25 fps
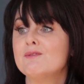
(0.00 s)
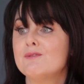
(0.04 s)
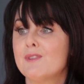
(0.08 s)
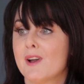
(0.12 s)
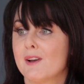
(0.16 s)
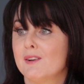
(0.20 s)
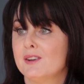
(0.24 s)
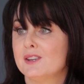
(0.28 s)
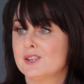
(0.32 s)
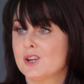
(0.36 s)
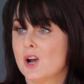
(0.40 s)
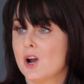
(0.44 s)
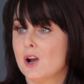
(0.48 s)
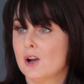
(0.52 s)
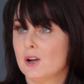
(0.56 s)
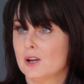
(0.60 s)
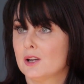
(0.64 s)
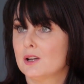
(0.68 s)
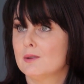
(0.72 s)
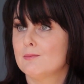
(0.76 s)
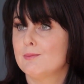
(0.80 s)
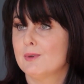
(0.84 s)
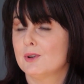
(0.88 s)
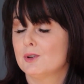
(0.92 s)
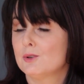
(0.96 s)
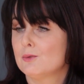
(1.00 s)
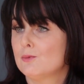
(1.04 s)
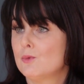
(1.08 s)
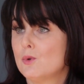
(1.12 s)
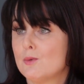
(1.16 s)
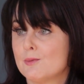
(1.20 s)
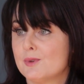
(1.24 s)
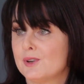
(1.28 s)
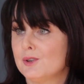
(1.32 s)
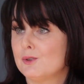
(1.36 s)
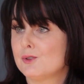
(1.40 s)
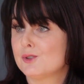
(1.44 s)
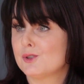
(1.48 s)
very dark about a
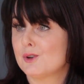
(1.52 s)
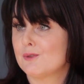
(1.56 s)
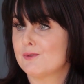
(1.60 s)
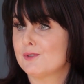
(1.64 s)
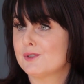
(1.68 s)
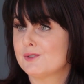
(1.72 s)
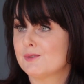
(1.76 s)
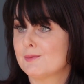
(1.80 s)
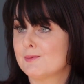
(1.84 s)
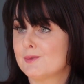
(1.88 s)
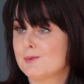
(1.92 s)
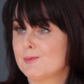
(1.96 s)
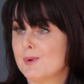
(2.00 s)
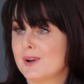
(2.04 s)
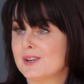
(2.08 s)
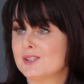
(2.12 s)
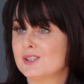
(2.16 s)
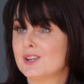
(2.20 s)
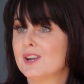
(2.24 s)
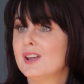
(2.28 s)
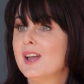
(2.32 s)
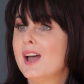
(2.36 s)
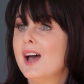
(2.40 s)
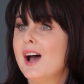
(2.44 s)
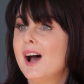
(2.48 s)
woman who suffers from depression.